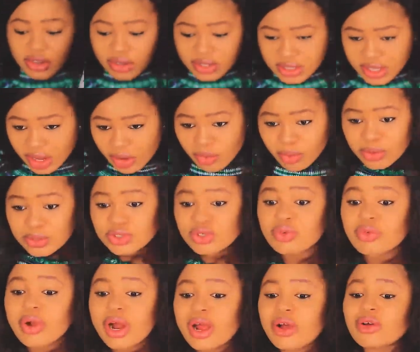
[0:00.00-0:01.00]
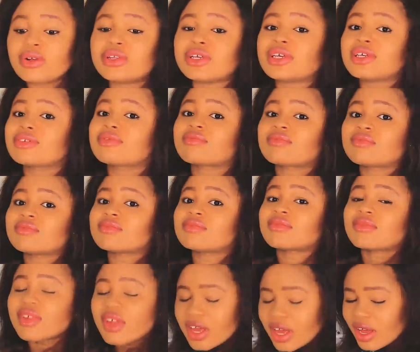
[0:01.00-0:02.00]
thought I was recording.
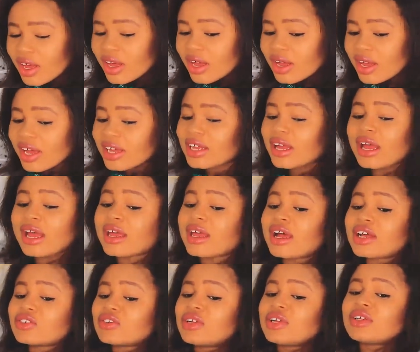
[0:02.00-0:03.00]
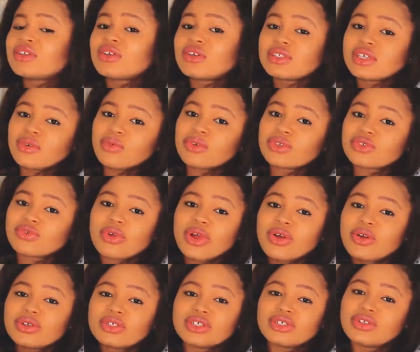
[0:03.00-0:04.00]
I actually thought I was
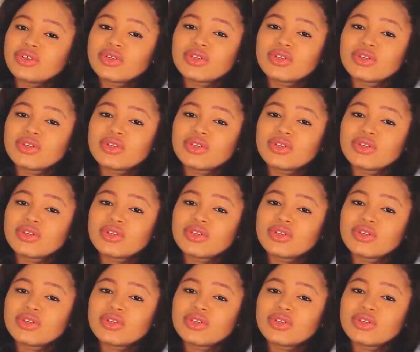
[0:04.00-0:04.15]
recording,